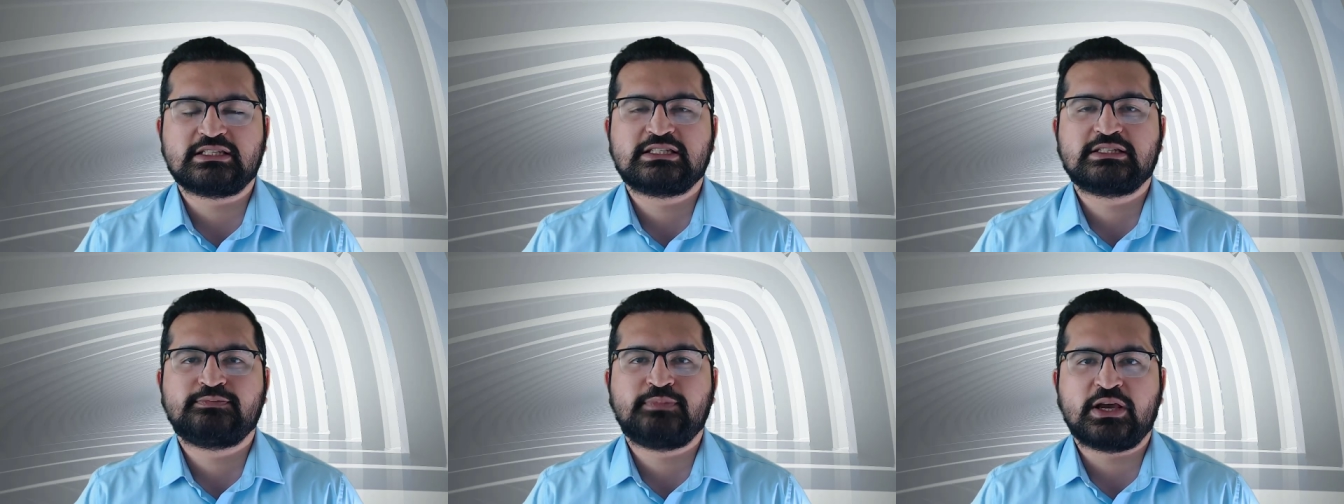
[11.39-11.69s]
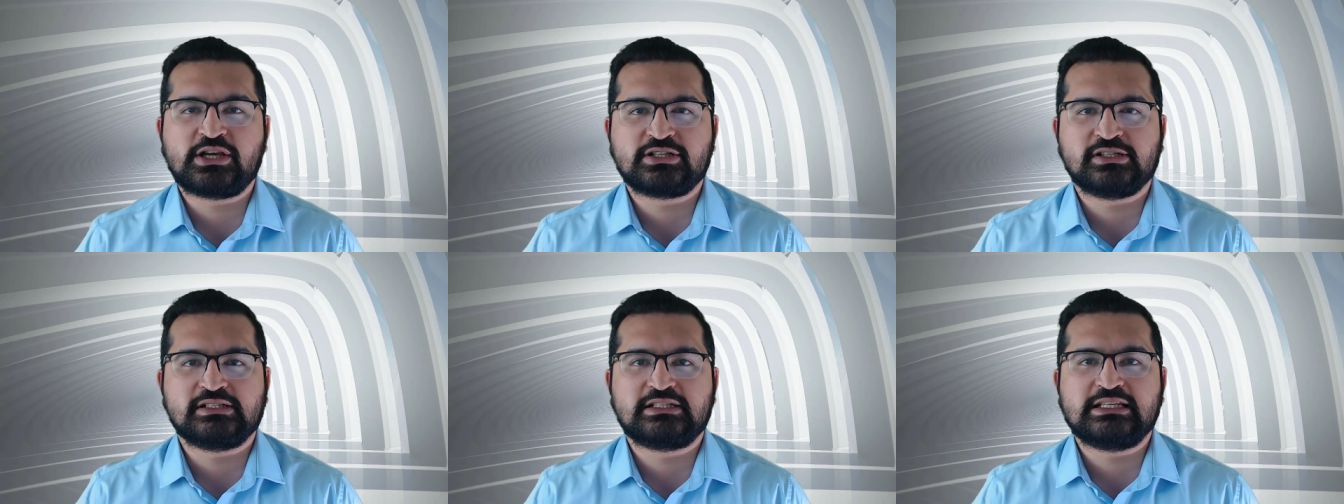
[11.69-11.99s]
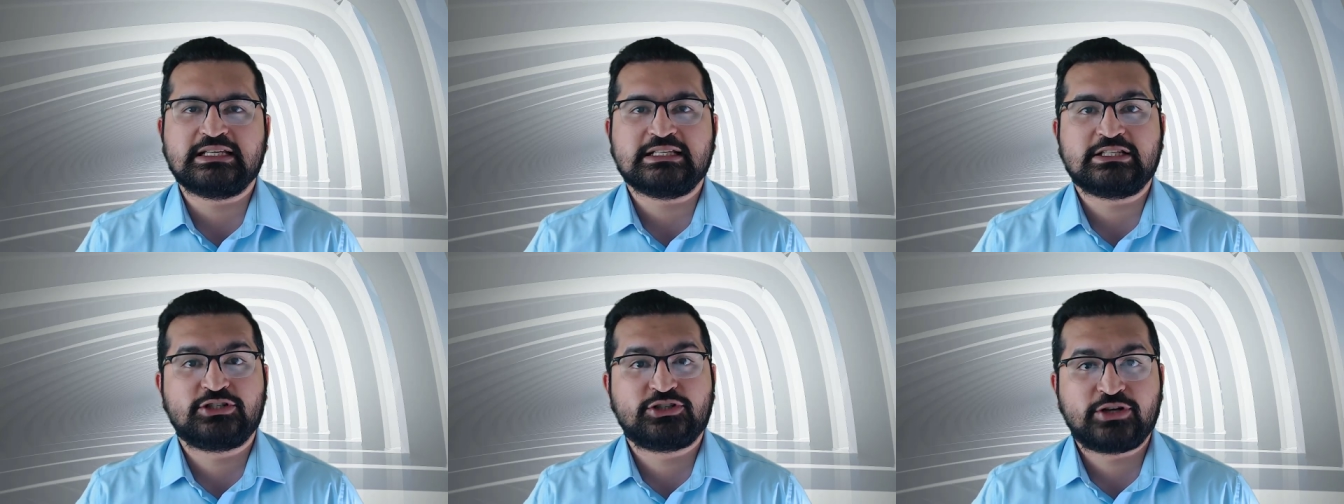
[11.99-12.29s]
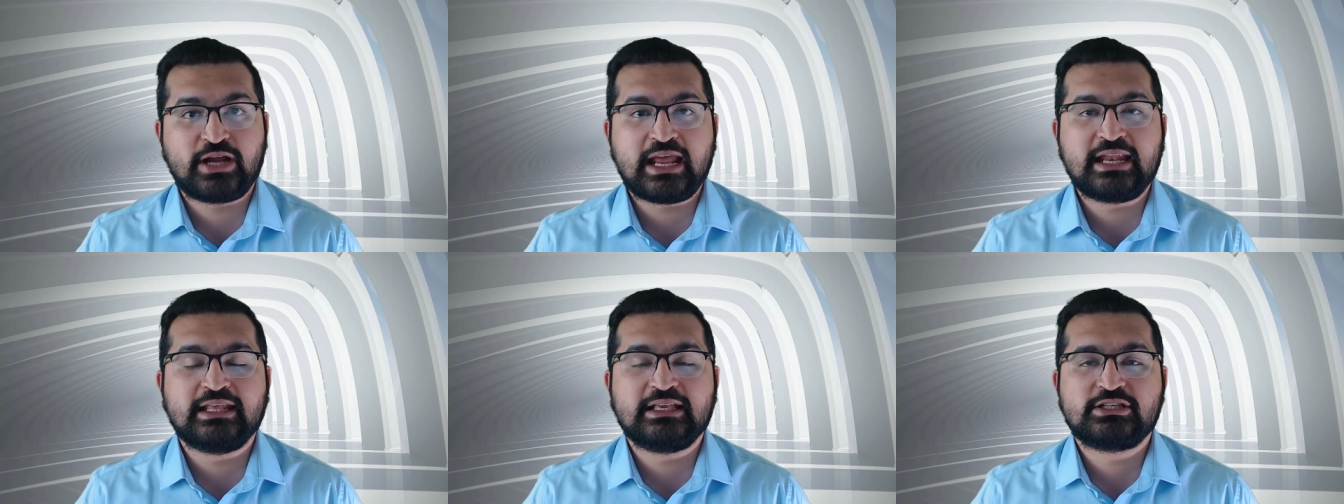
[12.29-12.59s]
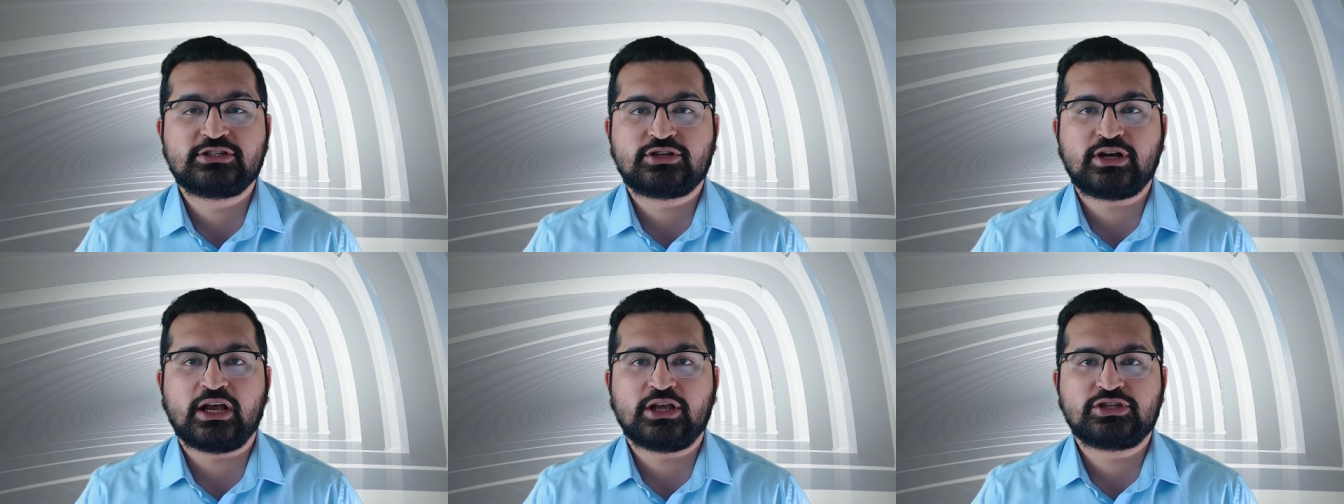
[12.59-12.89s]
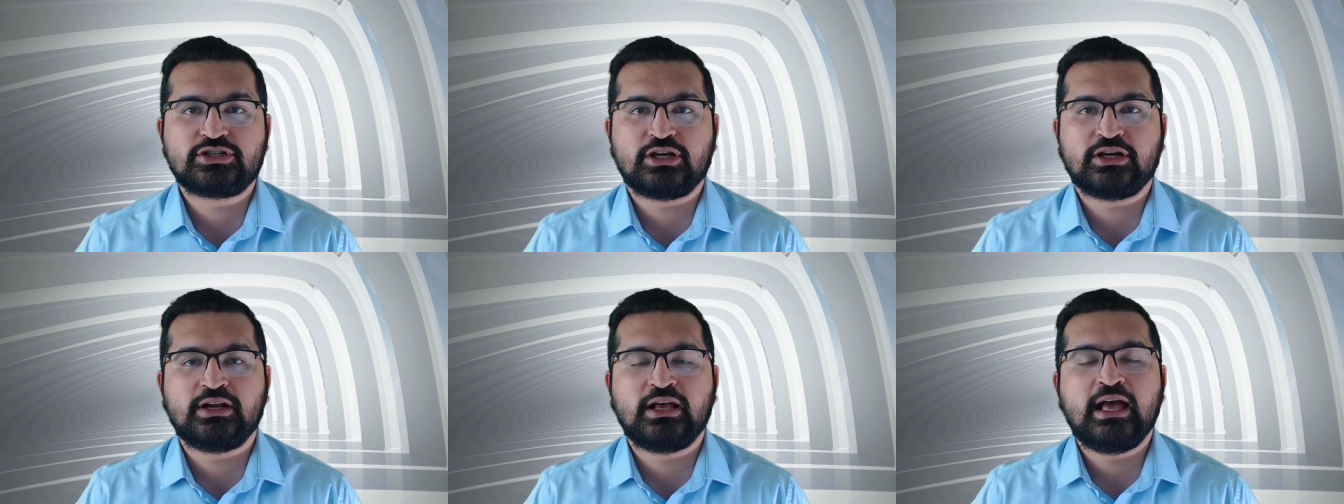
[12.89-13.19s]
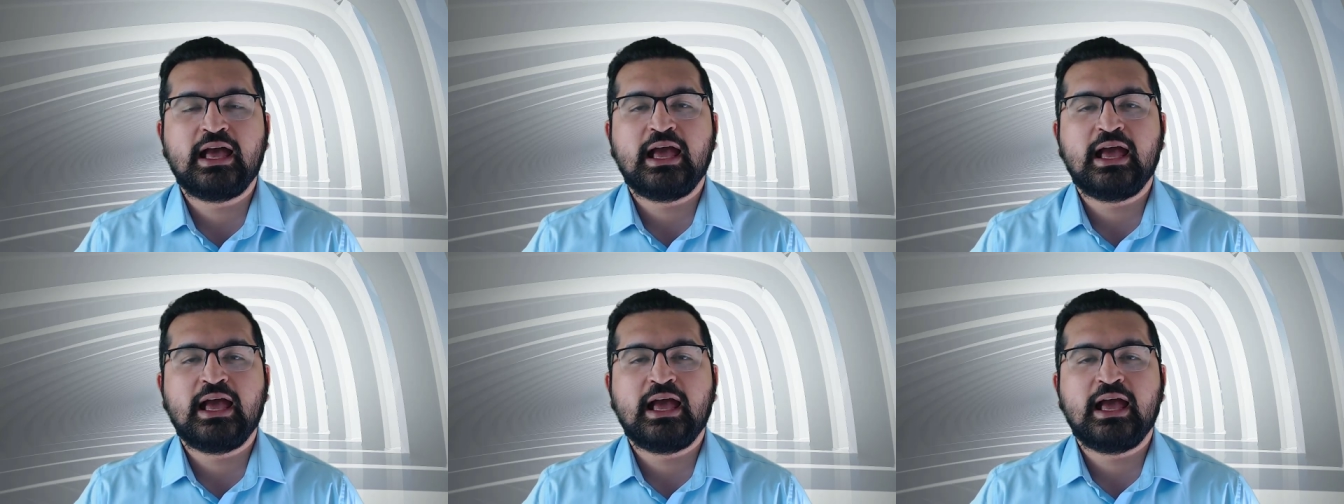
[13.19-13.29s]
specialty training structure